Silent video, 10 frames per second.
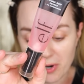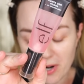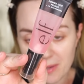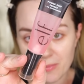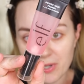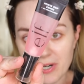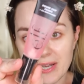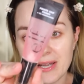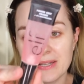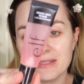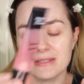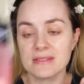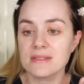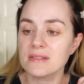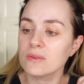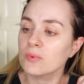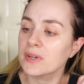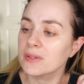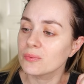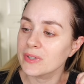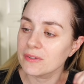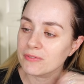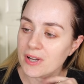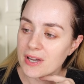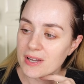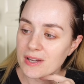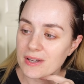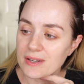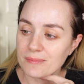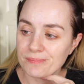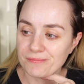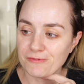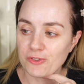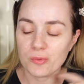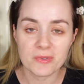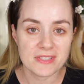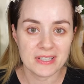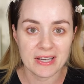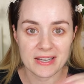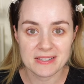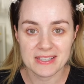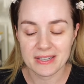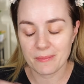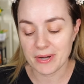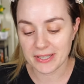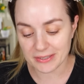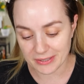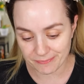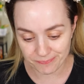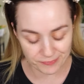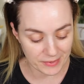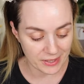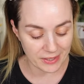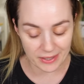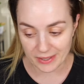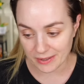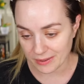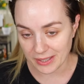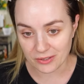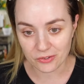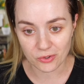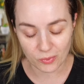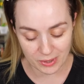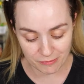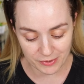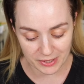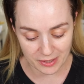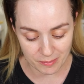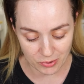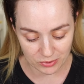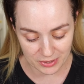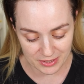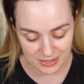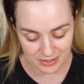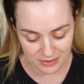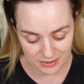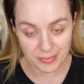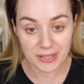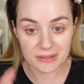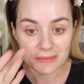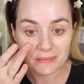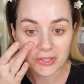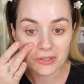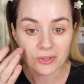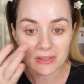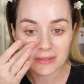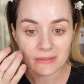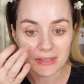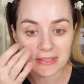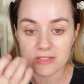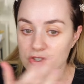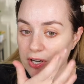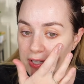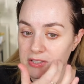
Primer. And this is the one with 4% niacinamide. Uh, I don't know what I'm feeling about this. But you know what? Let's try it.